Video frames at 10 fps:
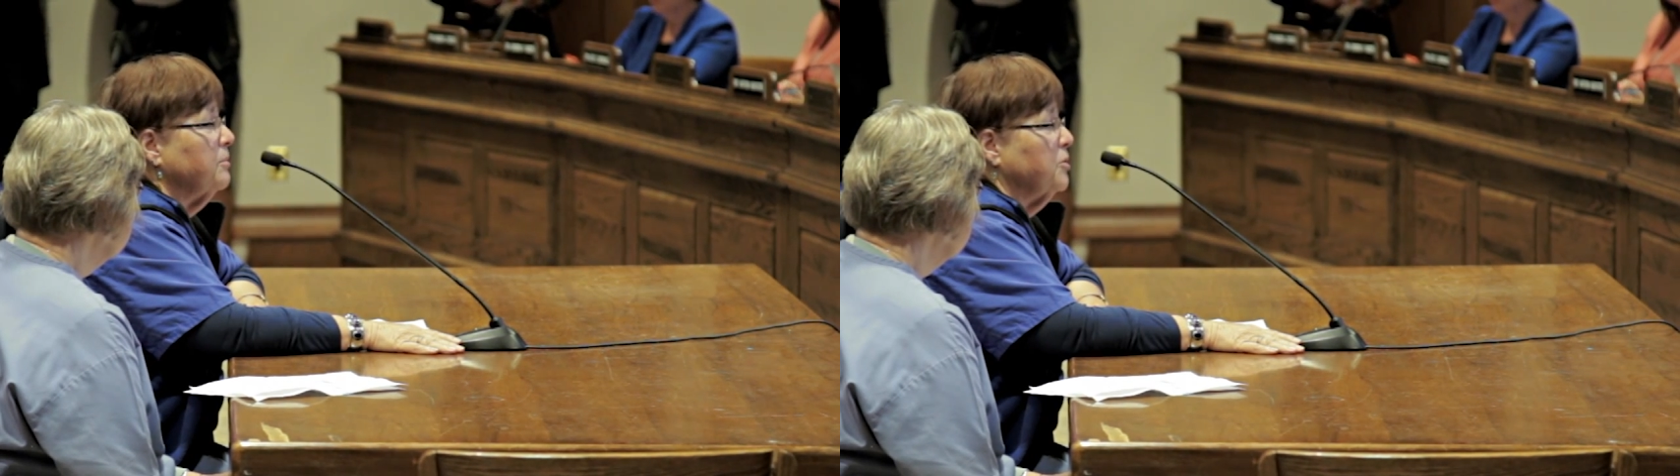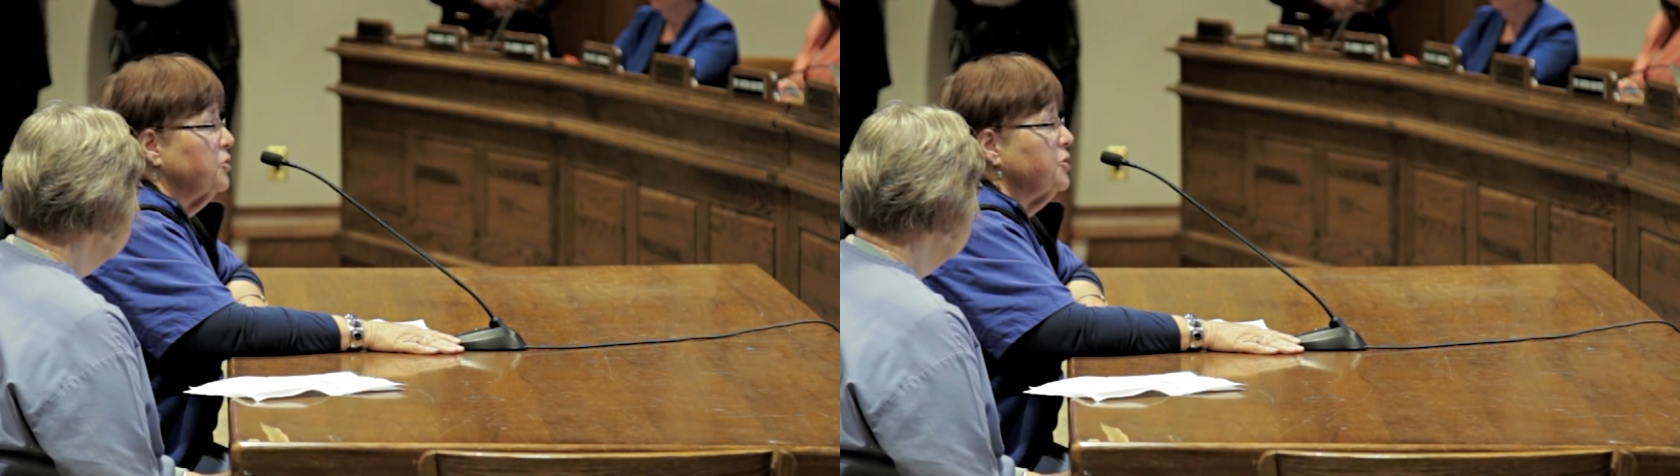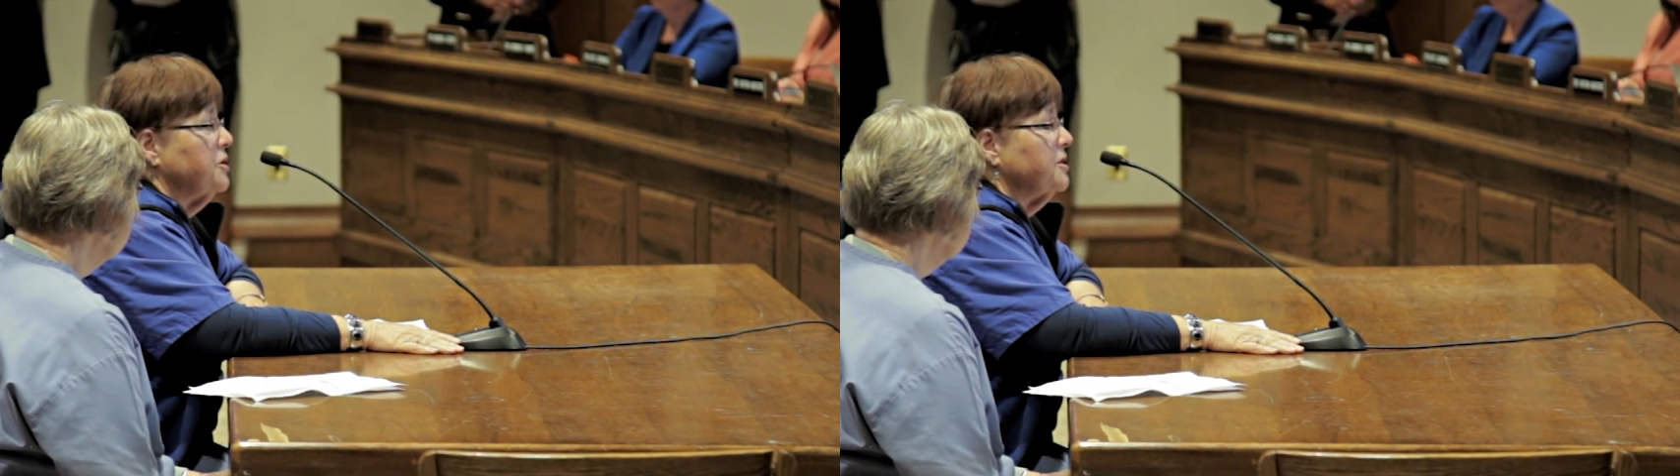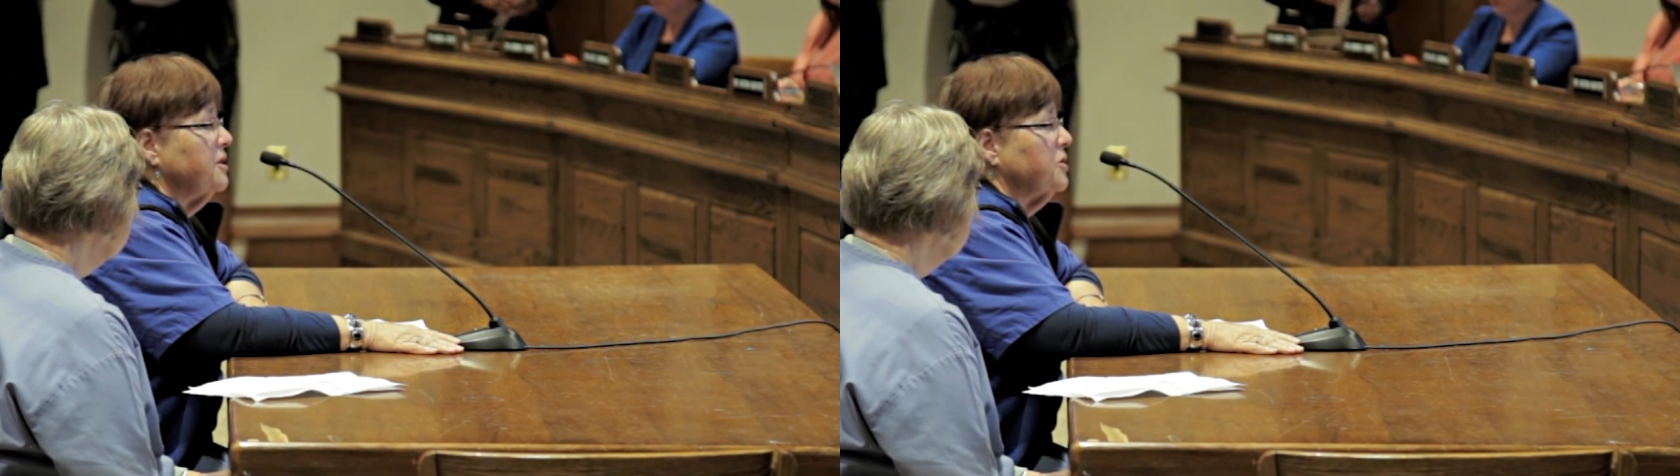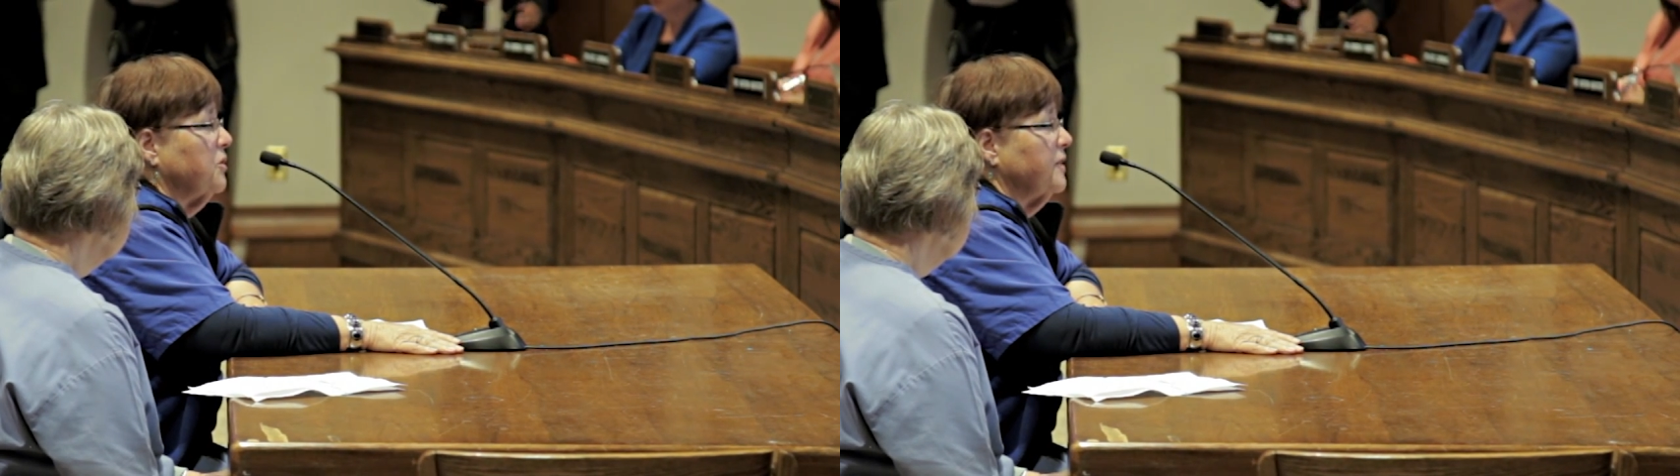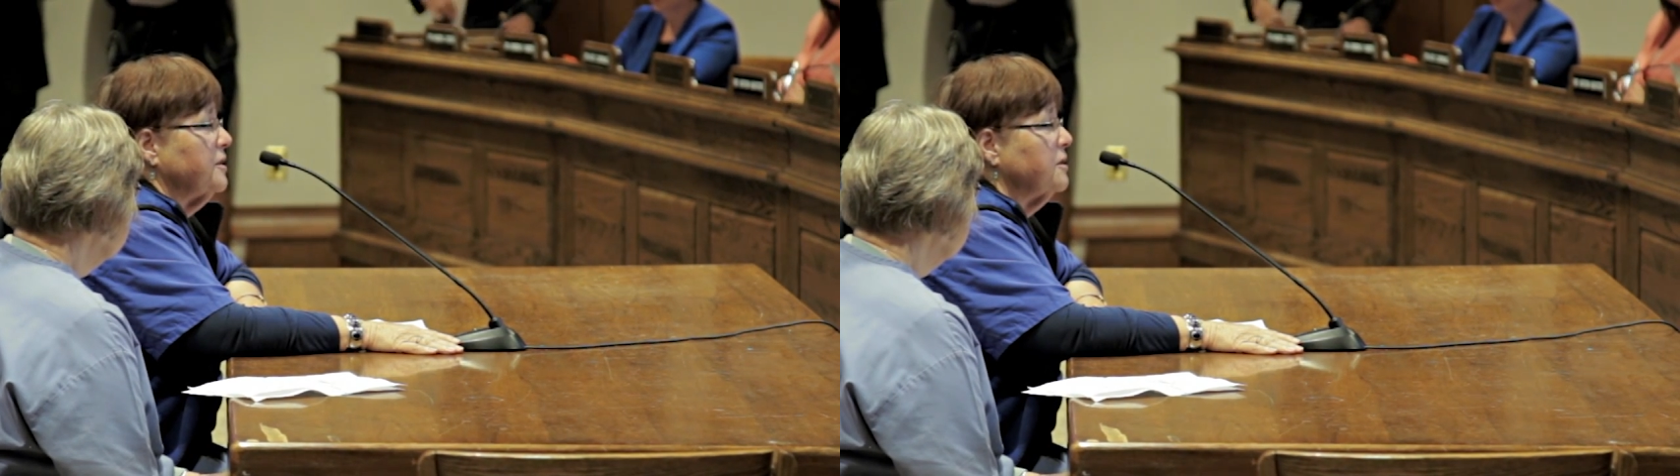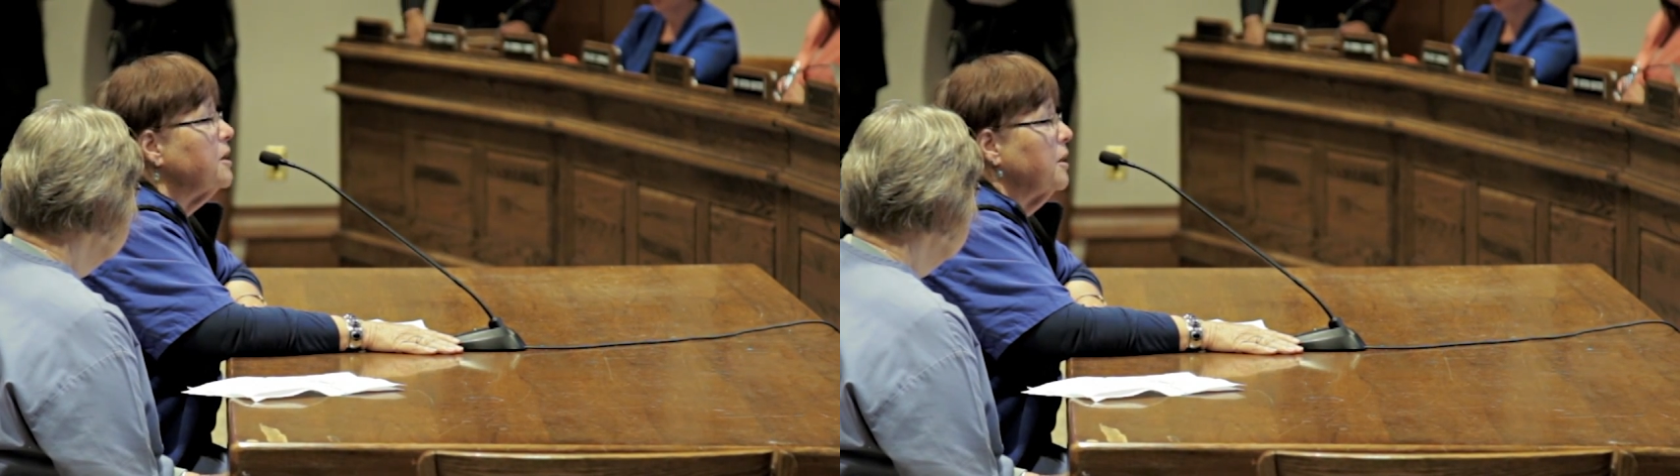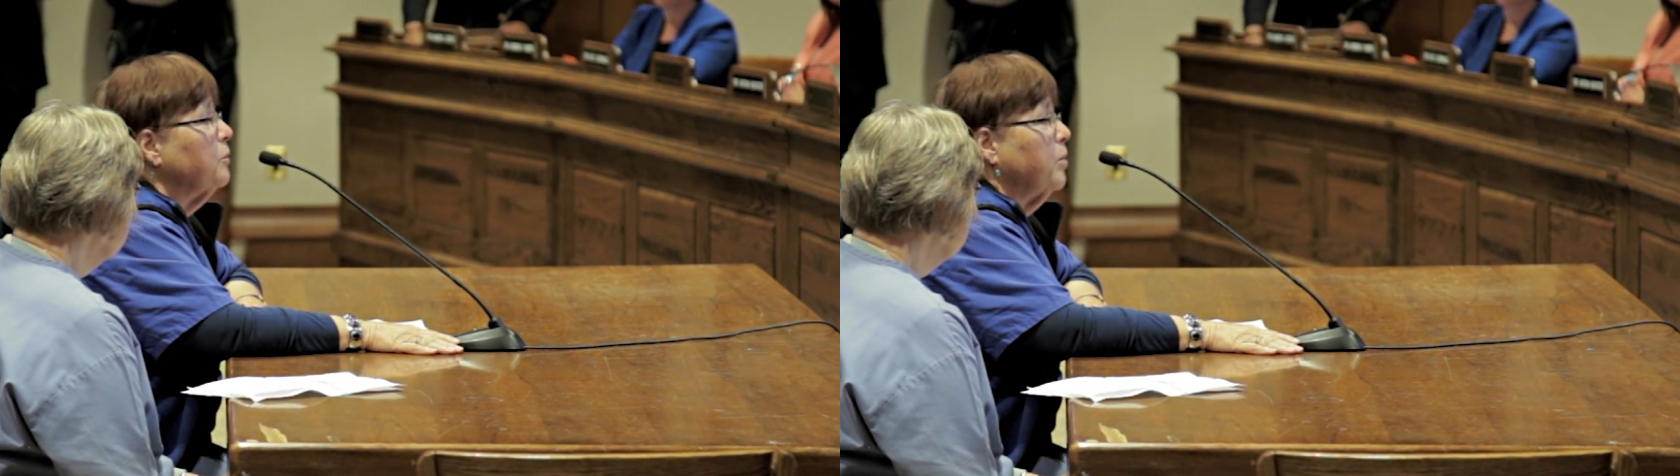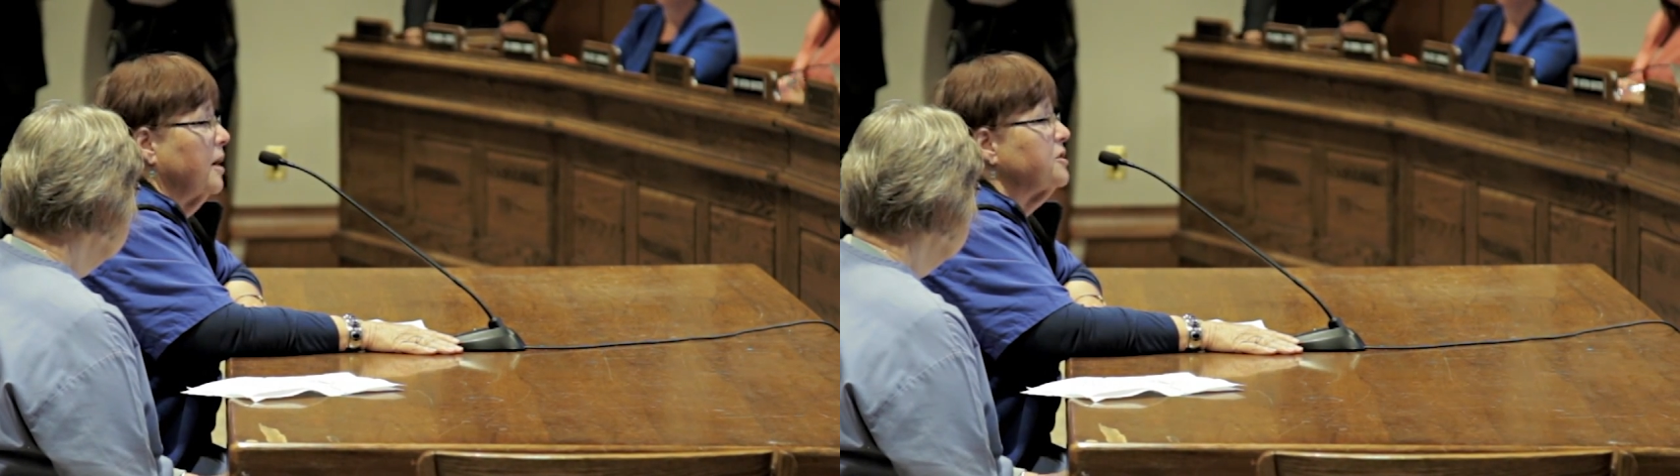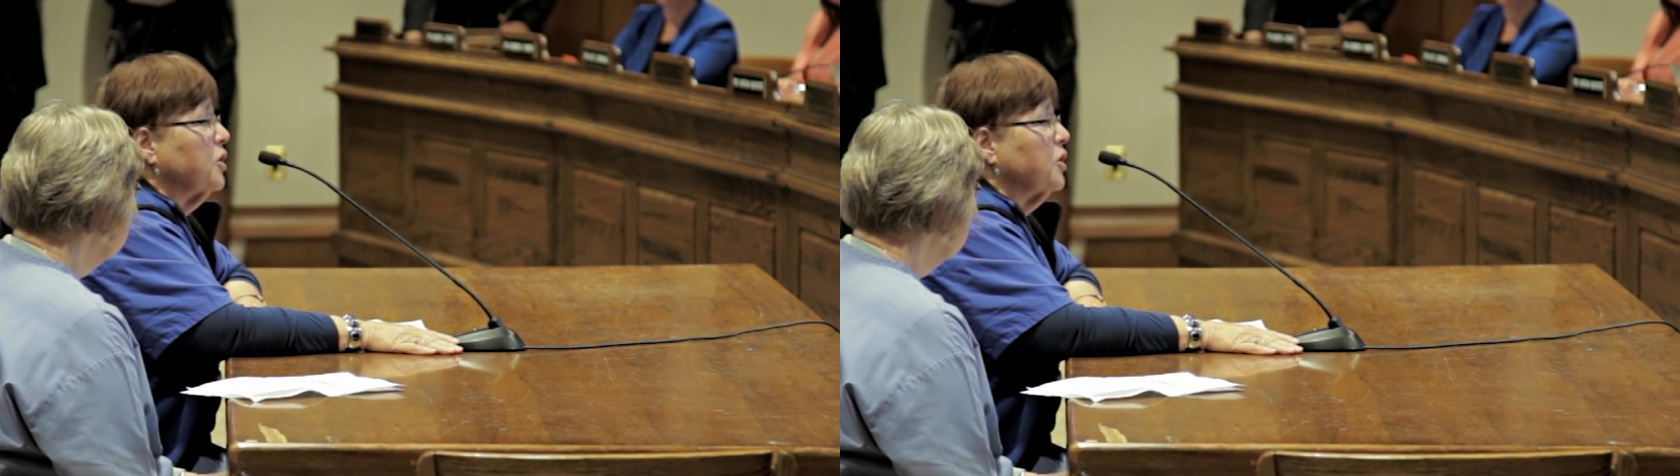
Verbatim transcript: emergency service was